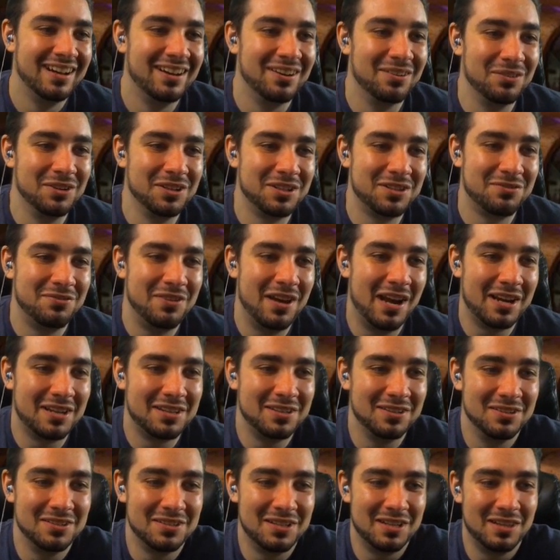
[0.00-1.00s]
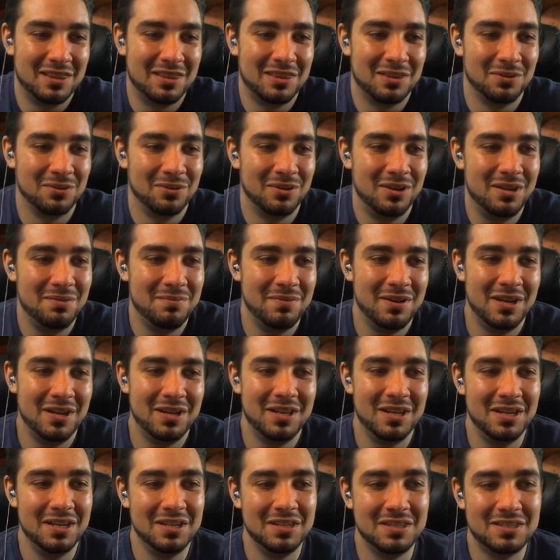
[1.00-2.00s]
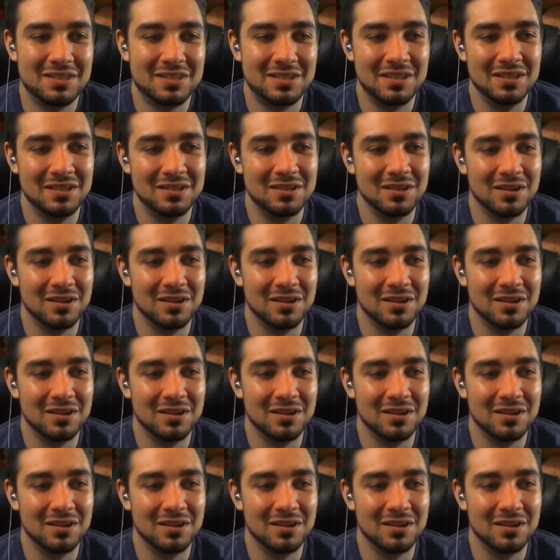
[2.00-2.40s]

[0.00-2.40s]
Risk Factor is a 3-mana instant.